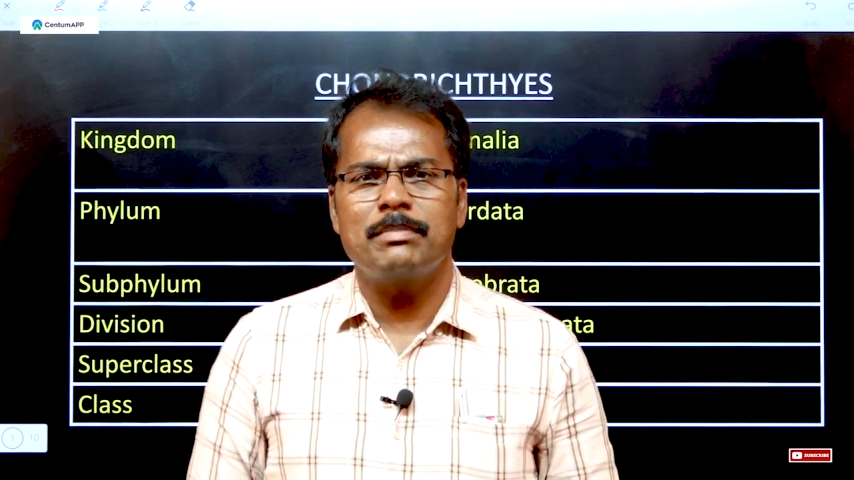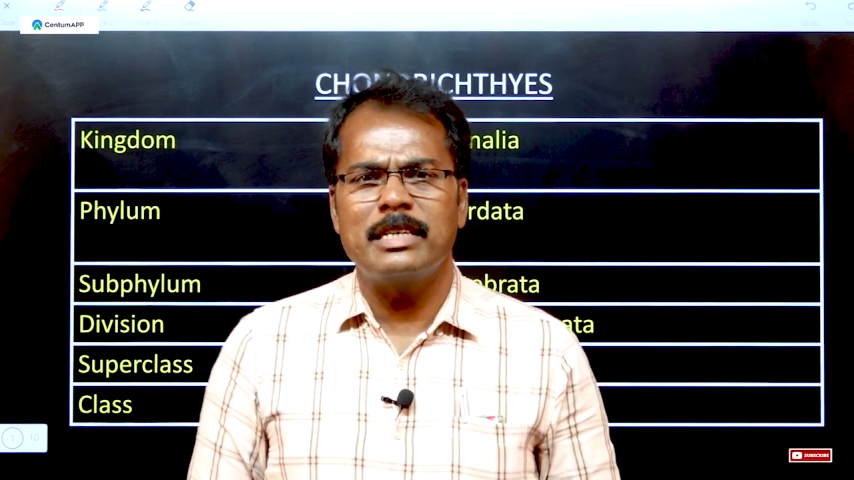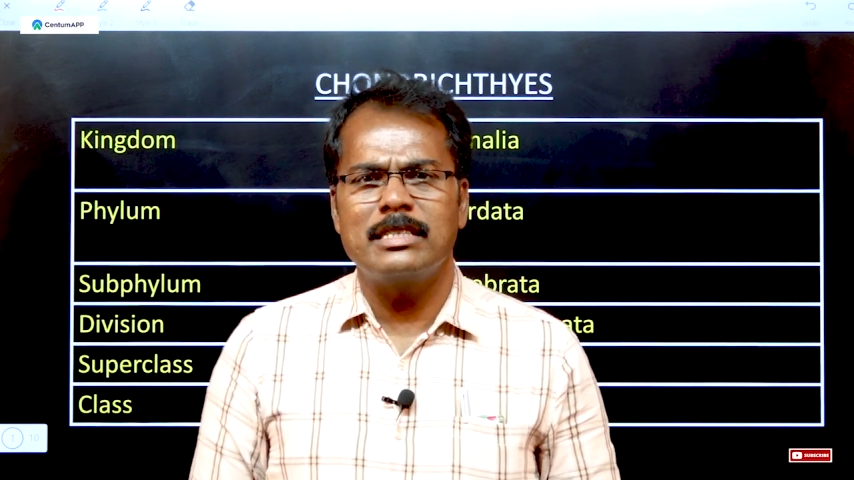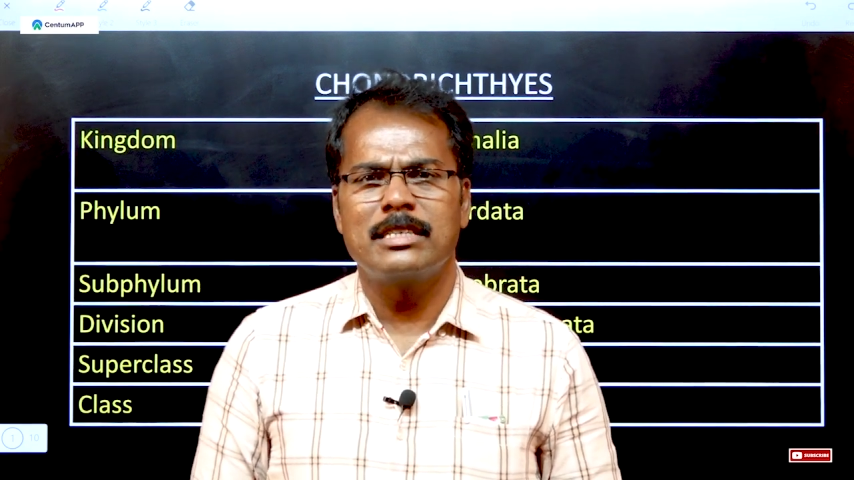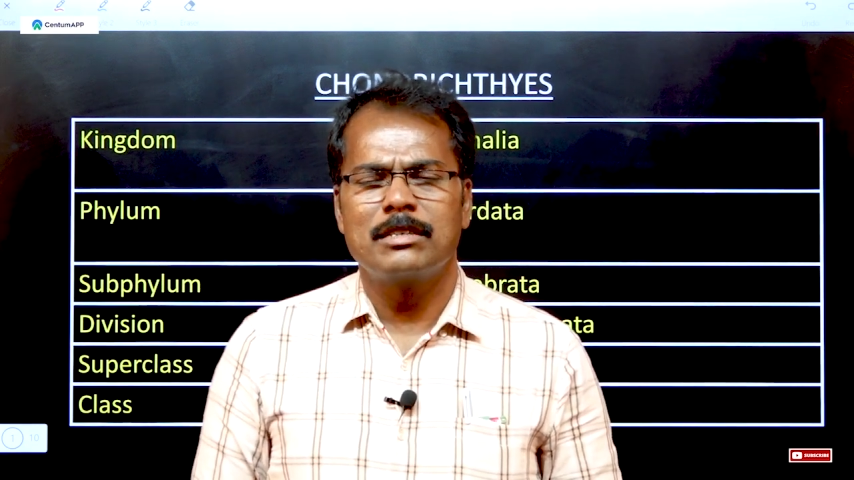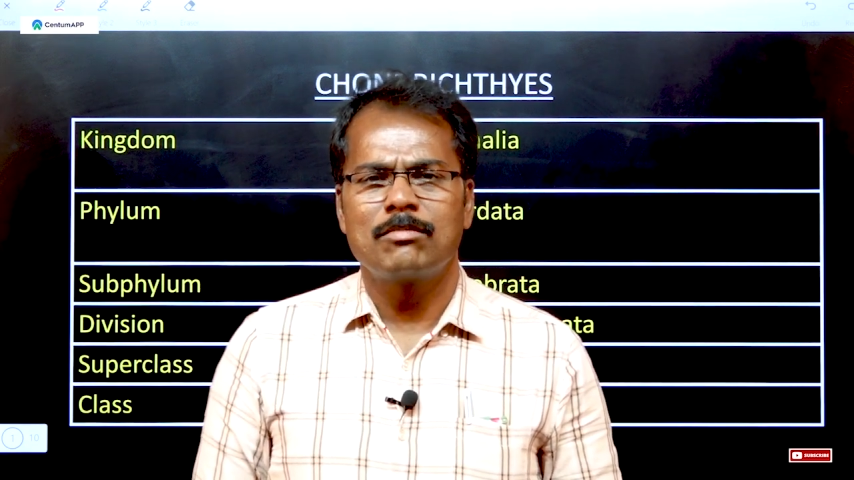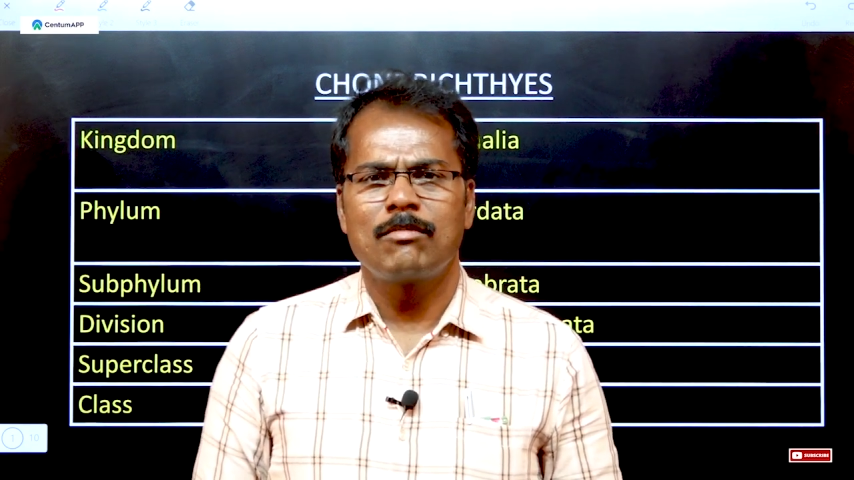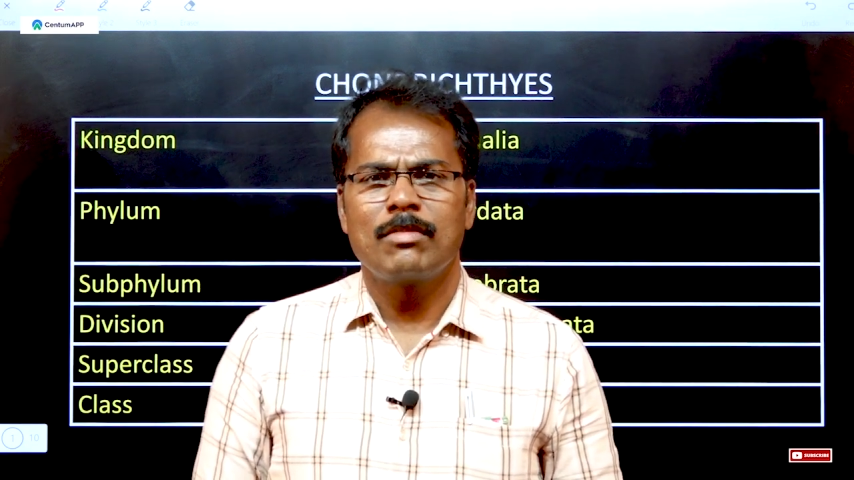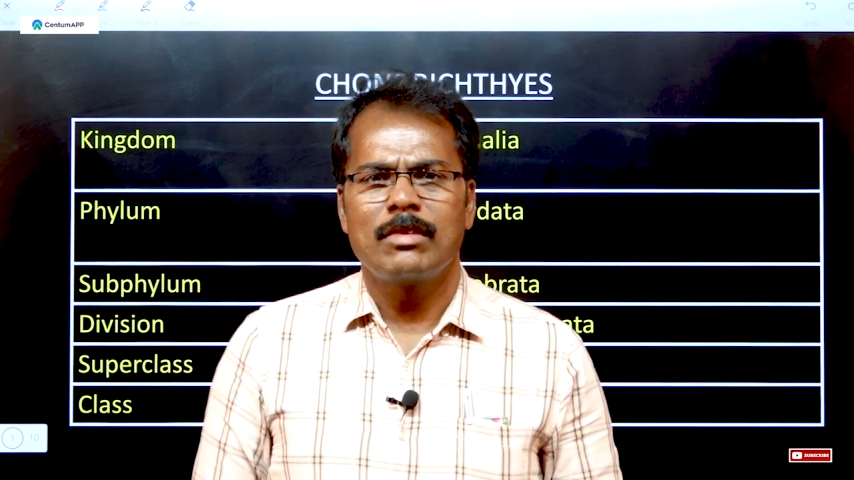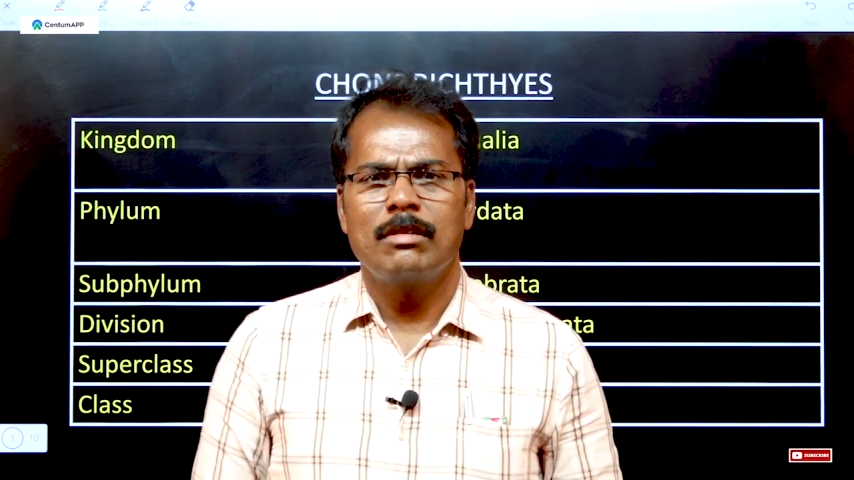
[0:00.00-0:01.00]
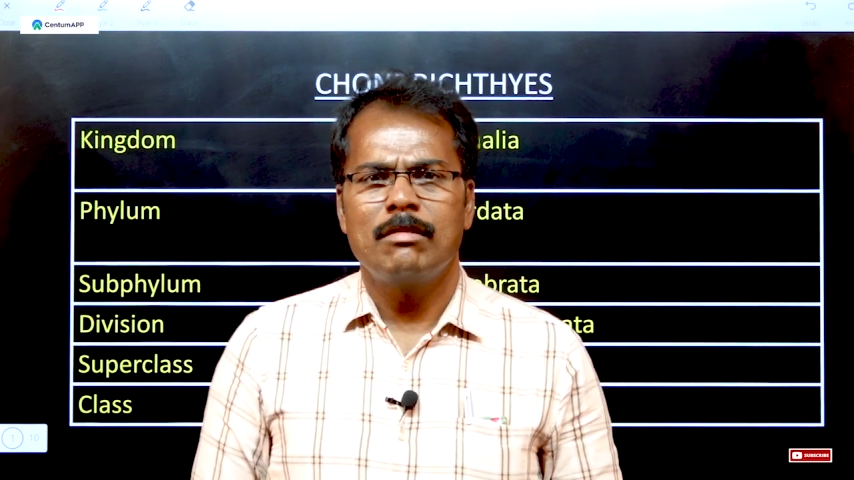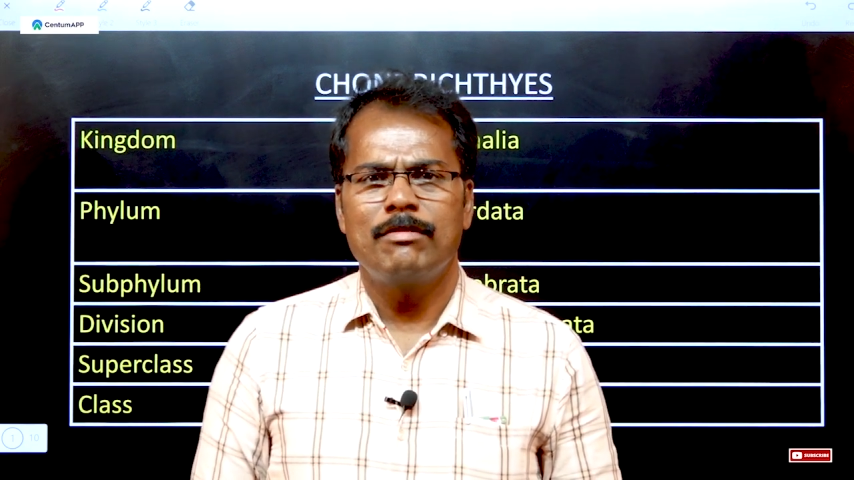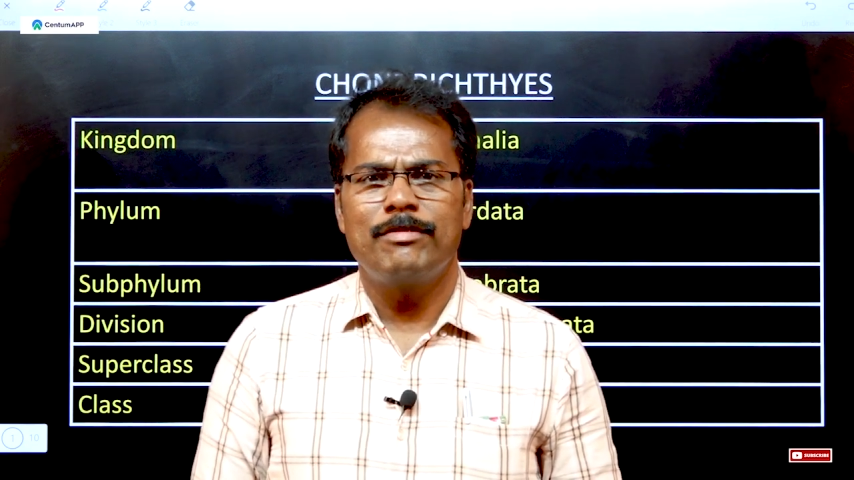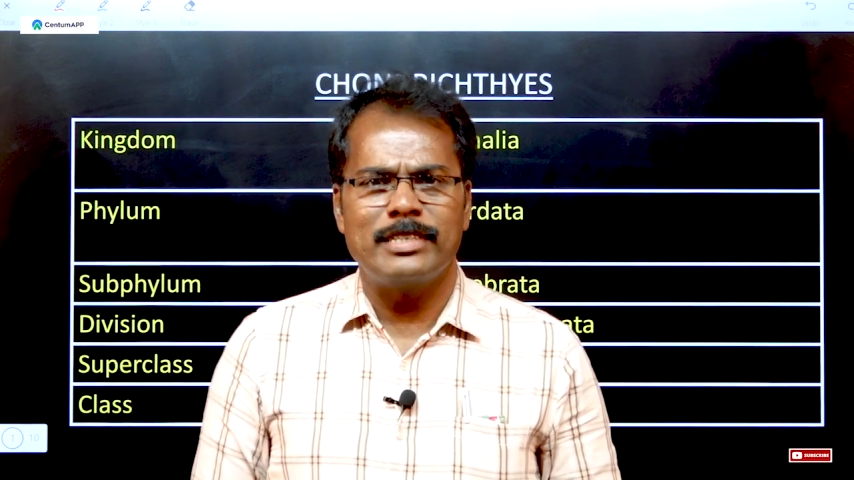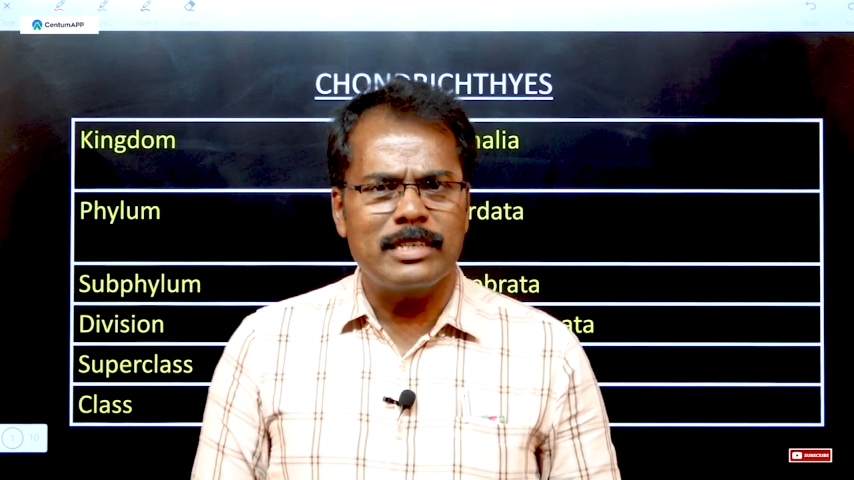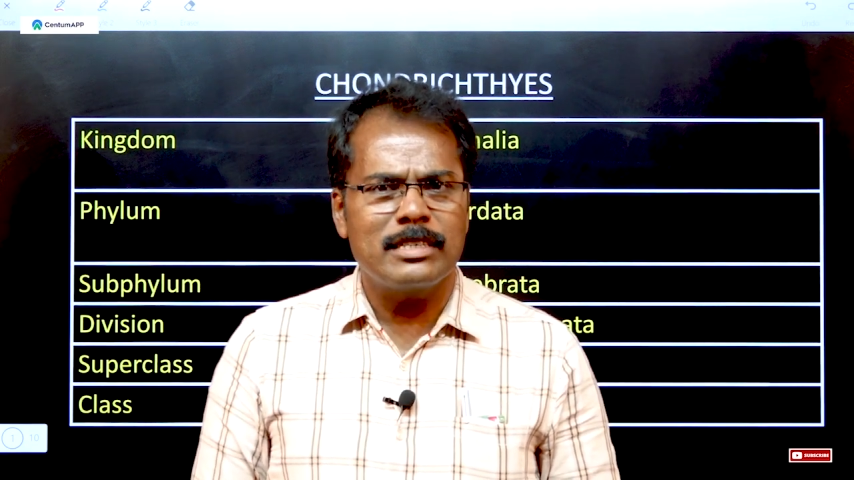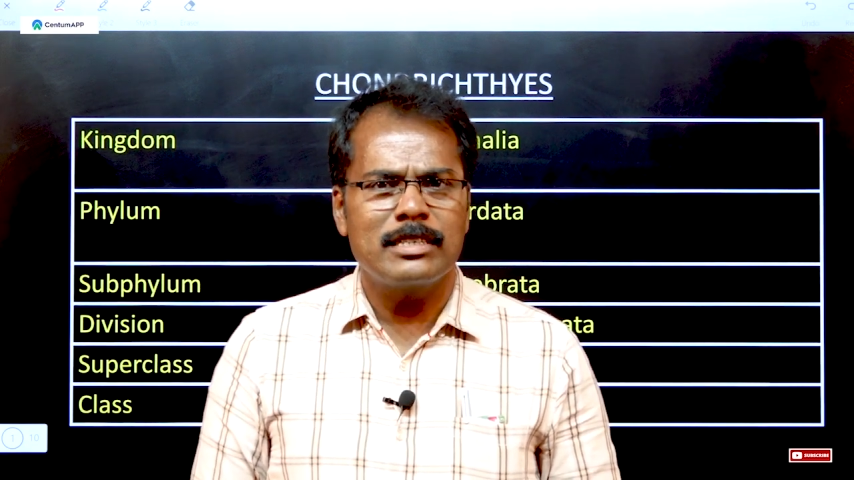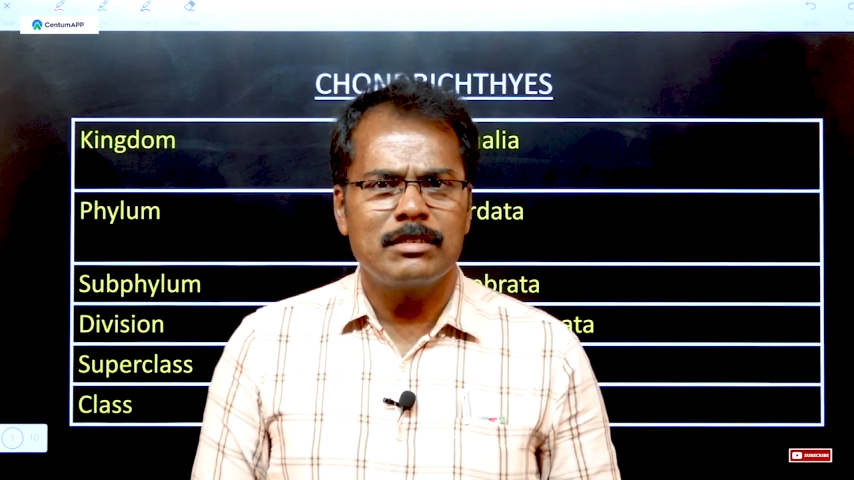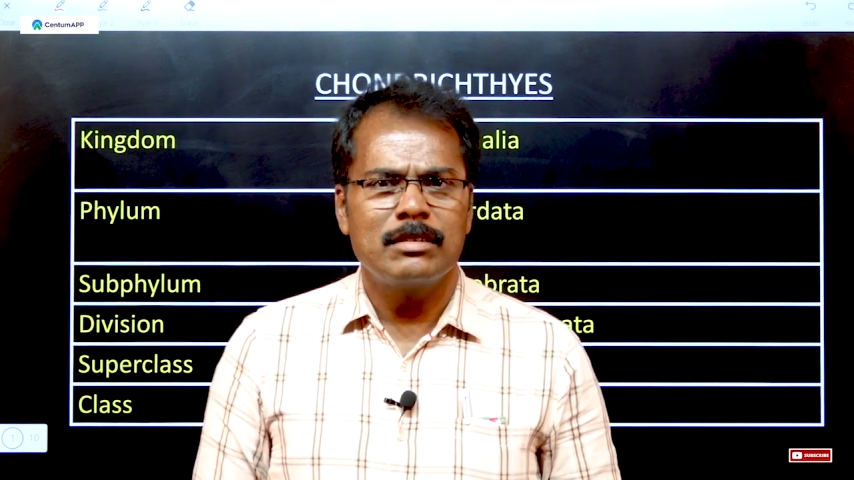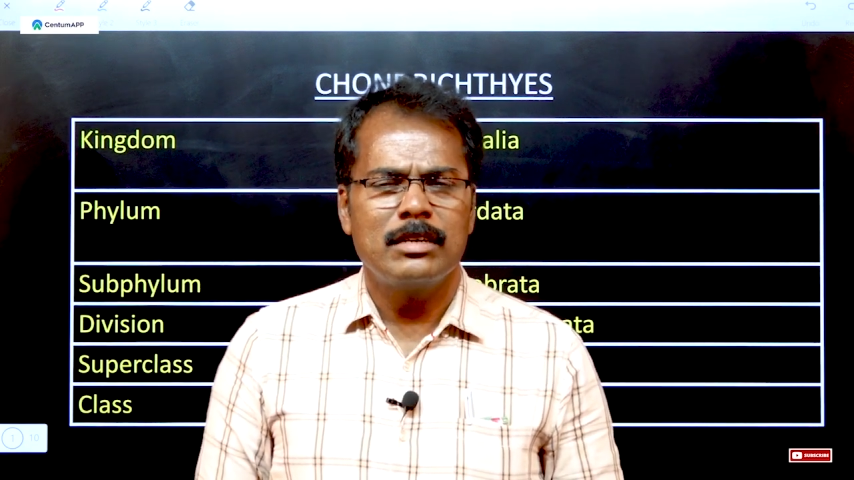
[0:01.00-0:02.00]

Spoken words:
means fishes,